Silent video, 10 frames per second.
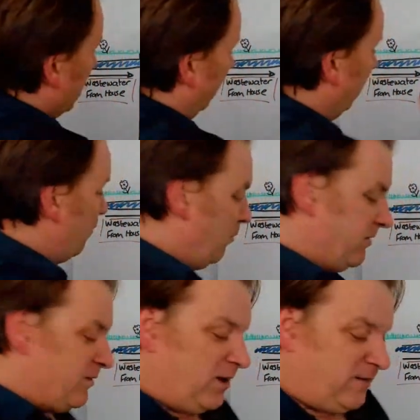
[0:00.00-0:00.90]
a lot more
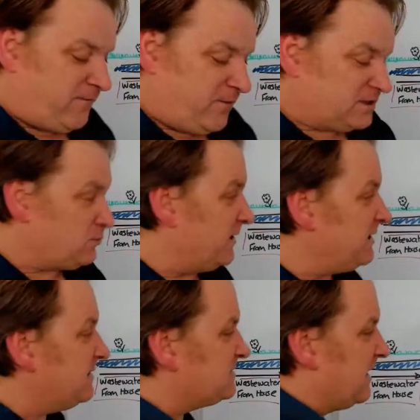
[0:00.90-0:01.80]
than when it first went
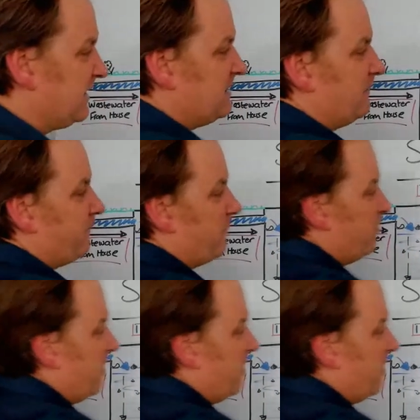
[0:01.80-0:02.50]
in the tank. And then from